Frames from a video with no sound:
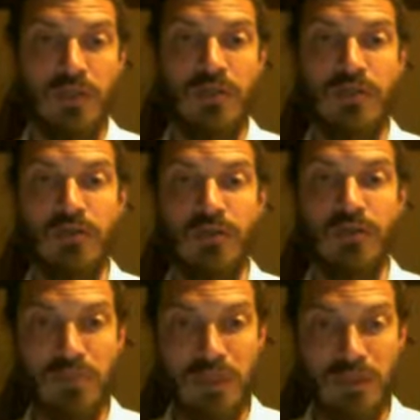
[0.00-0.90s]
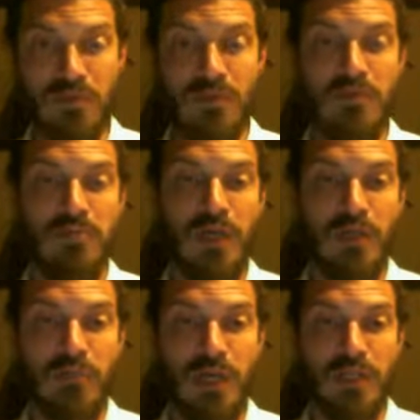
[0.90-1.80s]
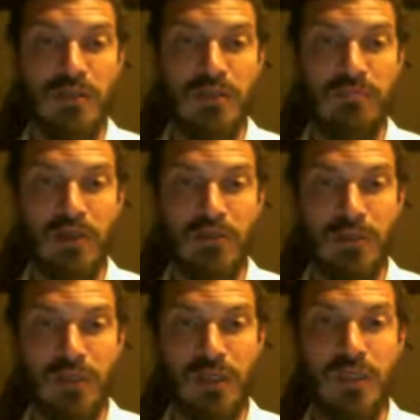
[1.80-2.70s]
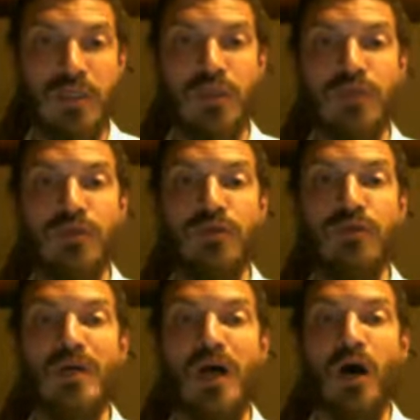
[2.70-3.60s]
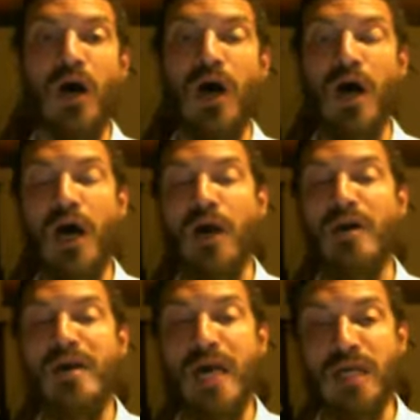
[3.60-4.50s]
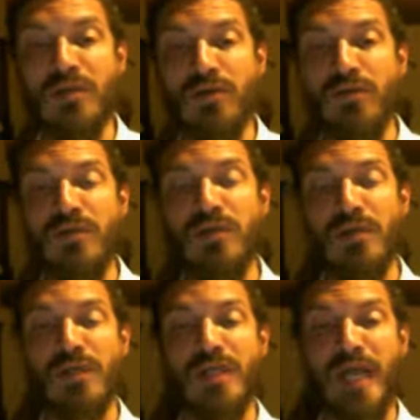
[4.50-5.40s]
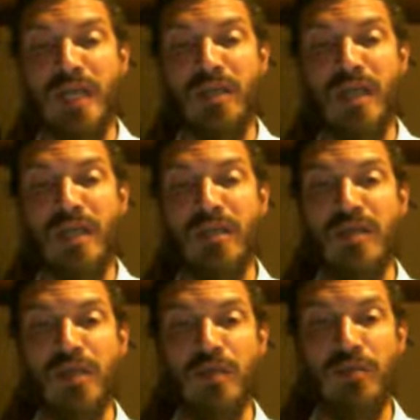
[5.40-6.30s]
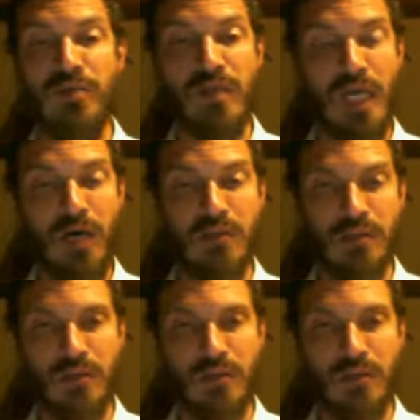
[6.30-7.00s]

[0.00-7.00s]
you cube it, you multiply it by its probability, you are not going to get anything above 1,000.